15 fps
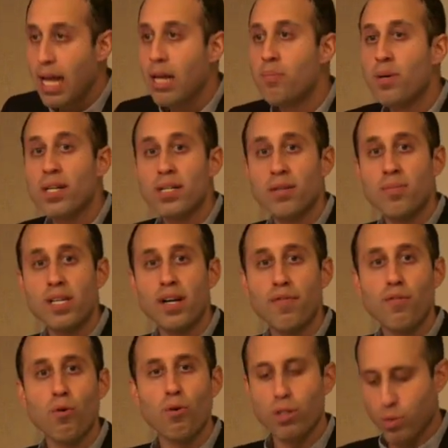Al-Maghribi,
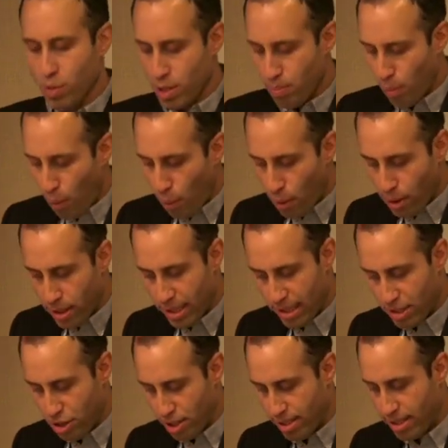of course, was more
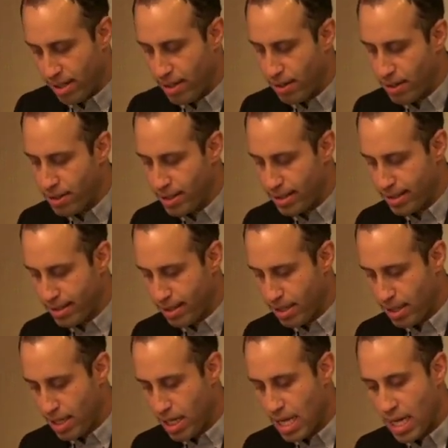than just an artist.
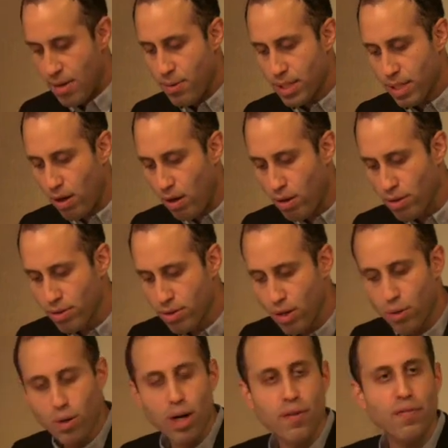He was
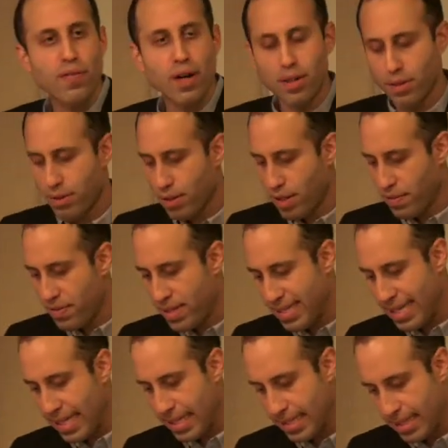also a father of
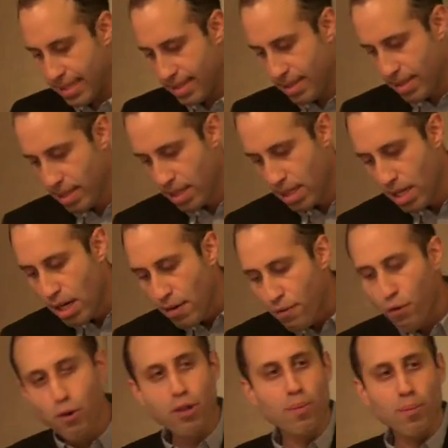six,
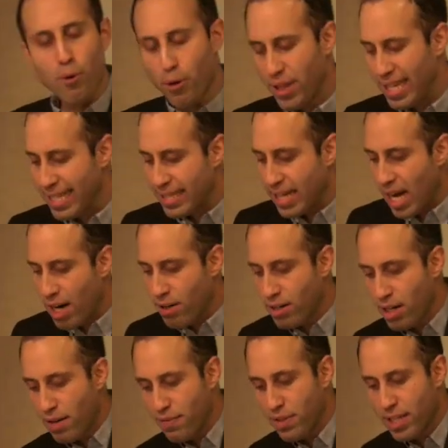Furthermore, the entire
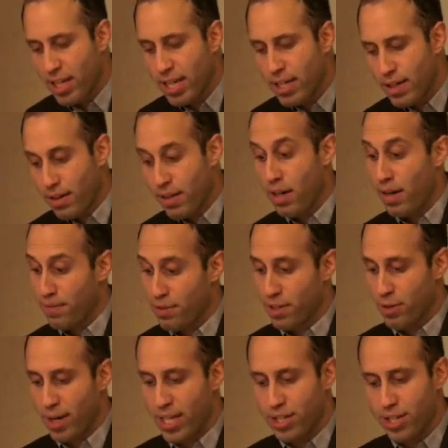
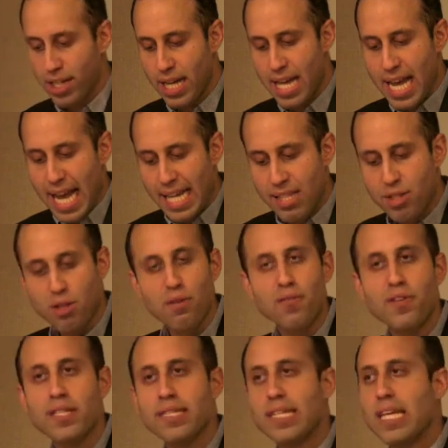conflagration had
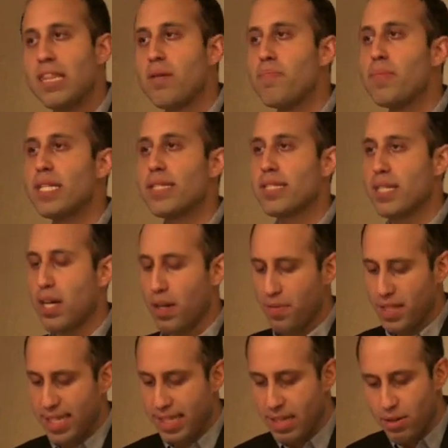surfaced in the midst of
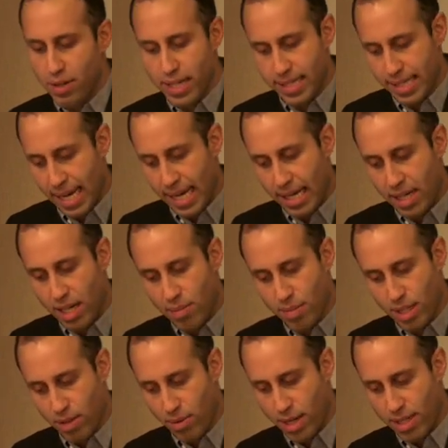a serious
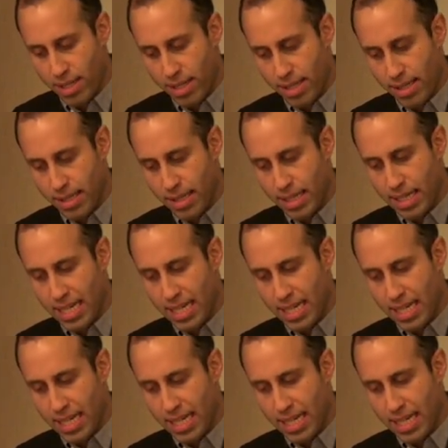economic crisis.